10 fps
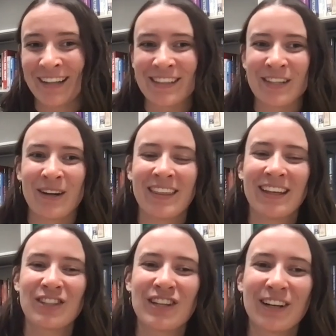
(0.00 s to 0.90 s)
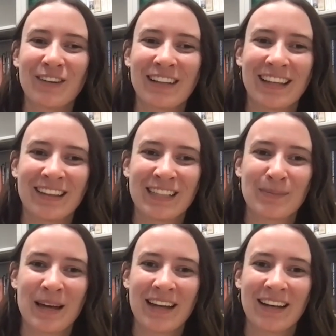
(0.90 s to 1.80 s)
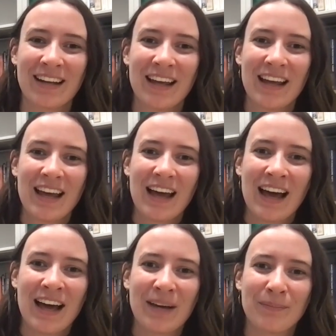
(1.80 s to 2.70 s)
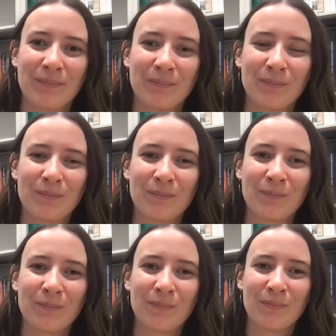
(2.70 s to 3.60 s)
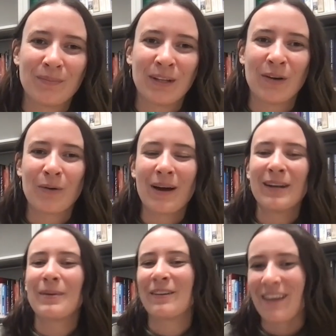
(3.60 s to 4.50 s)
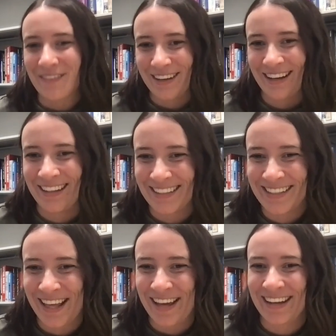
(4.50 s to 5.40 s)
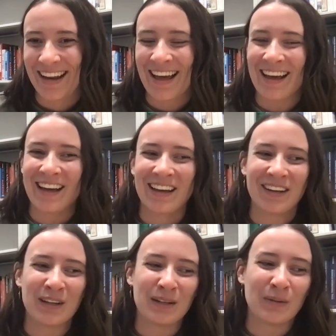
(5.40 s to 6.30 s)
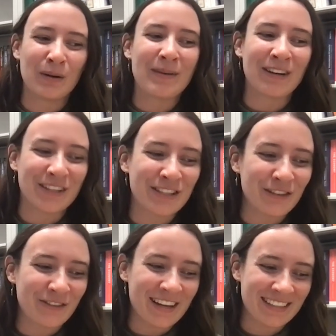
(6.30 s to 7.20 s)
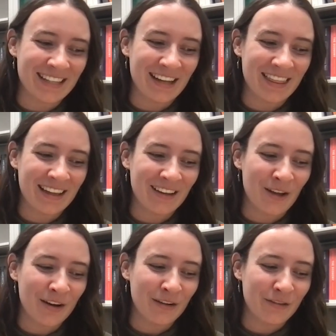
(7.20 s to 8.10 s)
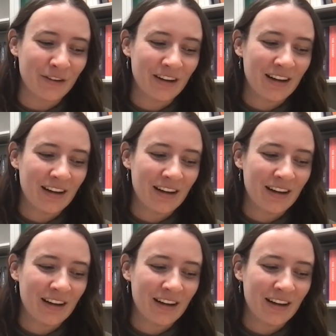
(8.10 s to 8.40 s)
And so I think generally there's been, quite a bit of evidence that women are still facing, I think, a lot of